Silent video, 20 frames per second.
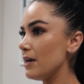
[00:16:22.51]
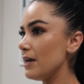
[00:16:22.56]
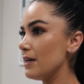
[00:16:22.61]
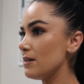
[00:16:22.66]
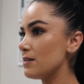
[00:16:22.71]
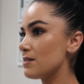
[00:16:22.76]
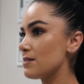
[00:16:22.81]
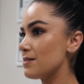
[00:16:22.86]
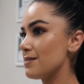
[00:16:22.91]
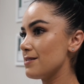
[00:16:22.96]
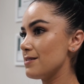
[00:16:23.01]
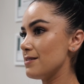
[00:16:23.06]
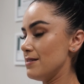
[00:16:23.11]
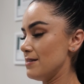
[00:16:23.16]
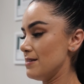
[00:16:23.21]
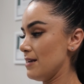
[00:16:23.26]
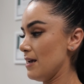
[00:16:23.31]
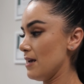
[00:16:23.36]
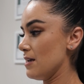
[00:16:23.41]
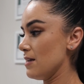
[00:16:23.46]
it
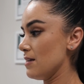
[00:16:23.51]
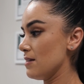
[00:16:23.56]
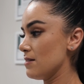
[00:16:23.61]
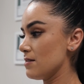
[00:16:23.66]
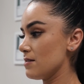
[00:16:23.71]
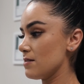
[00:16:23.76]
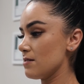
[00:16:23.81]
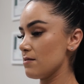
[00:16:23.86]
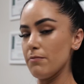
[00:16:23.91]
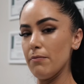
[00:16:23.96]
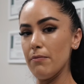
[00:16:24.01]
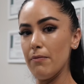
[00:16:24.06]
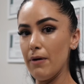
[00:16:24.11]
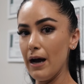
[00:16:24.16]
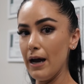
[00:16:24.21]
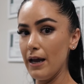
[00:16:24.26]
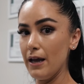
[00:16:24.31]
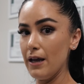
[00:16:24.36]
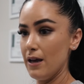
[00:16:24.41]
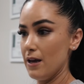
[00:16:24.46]
sustains
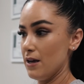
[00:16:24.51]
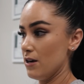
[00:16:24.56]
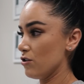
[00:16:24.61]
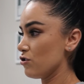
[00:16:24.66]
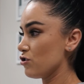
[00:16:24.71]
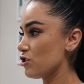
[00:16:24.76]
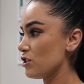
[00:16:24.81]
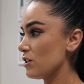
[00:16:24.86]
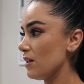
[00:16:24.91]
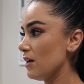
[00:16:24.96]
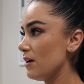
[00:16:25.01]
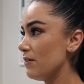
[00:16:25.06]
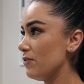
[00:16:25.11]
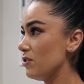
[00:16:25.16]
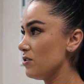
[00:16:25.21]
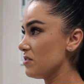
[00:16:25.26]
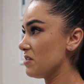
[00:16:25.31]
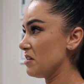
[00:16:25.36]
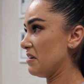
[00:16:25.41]
my energy levels,